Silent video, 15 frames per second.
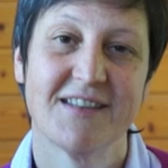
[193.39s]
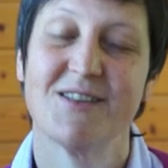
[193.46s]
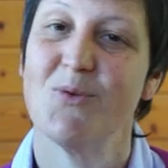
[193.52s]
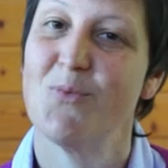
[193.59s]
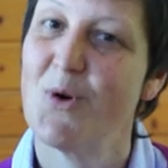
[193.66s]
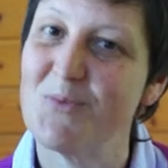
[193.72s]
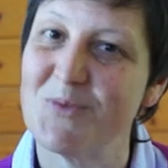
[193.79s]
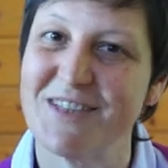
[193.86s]
the
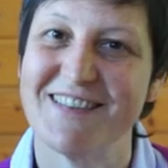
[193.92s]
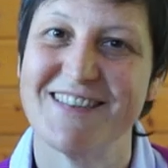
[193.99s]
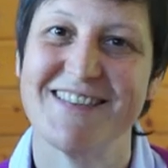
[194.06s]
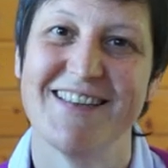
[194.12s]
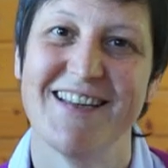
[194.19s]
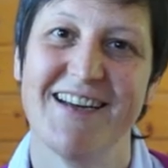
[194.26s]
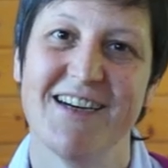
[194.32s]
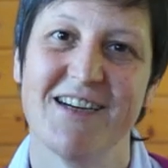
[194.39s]
woman is
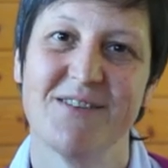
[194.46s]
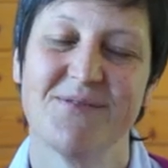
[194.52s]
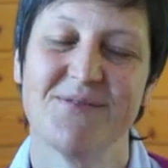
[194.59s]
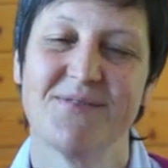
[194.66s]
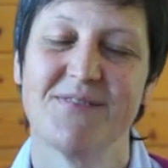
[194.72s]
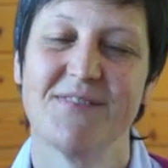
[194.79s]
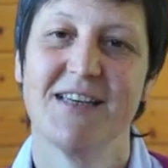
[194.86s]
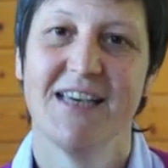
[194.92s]
there
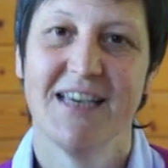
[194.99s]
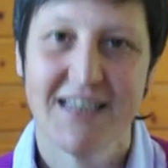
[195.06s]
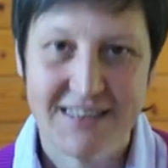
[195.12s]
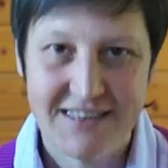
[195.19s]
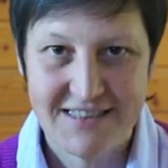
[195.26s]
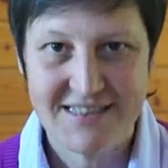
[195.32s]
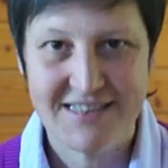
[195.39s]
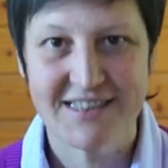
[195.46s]

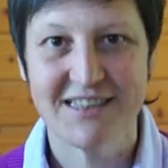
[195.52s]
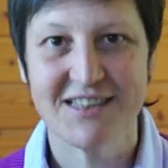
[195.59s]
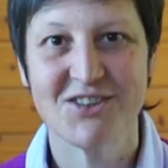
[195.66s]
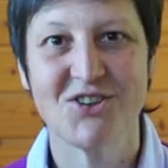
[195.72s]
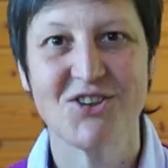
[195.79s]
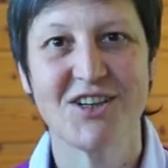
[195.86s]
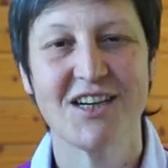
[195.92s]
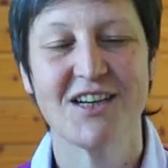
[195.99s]
in the
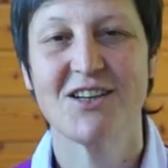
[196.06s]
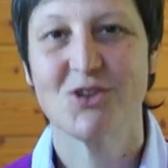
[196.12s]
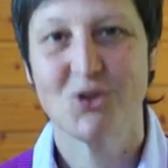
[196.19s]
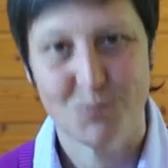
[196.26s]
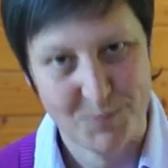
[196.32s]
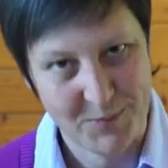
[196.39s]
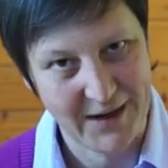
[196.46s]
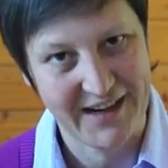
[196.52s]
synagogue
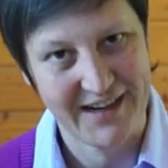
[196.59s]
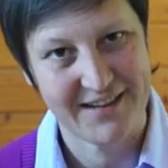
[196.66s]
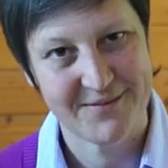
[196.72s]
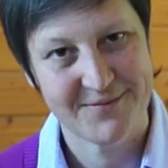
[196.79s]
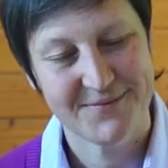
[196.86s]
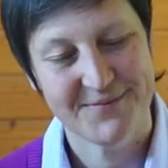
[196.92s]
to pray.